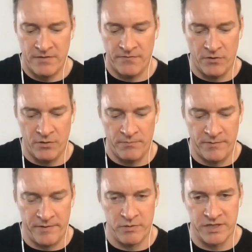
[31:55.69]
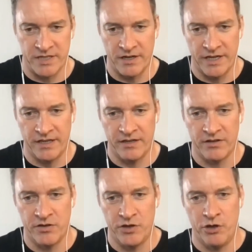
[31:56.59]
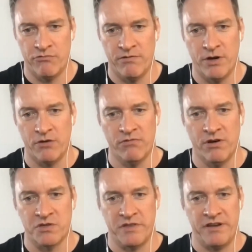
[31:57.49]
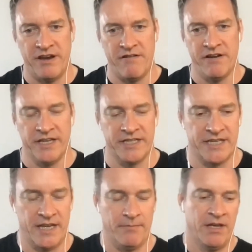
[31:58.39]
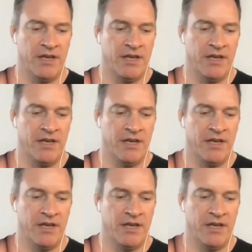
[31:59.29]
for for people starting new remote roles with inheriting a team,